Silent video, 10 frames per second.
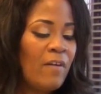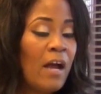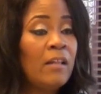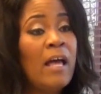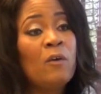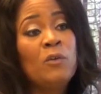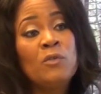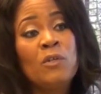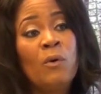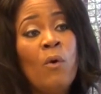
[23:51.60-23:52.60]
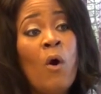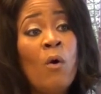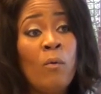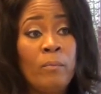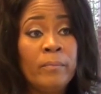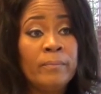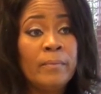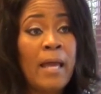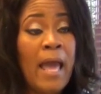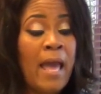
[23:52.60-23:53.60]
If I allow you to go home
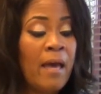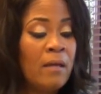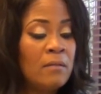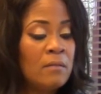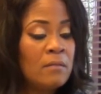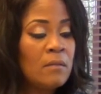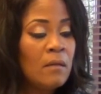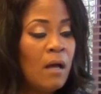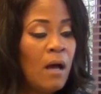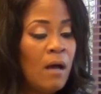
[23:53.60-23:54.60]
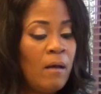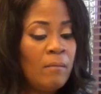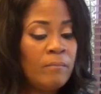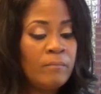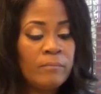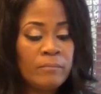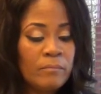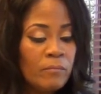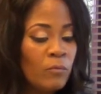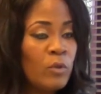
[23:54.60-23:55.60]
and um,
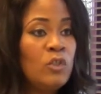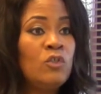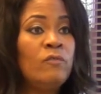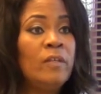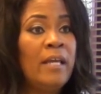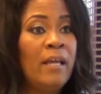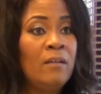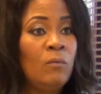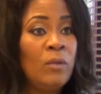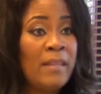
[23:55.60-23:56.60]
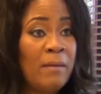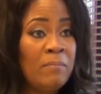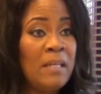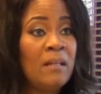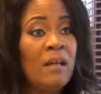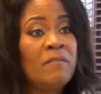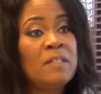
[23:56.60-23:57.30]
rejuvenate, would that be mm-hmm.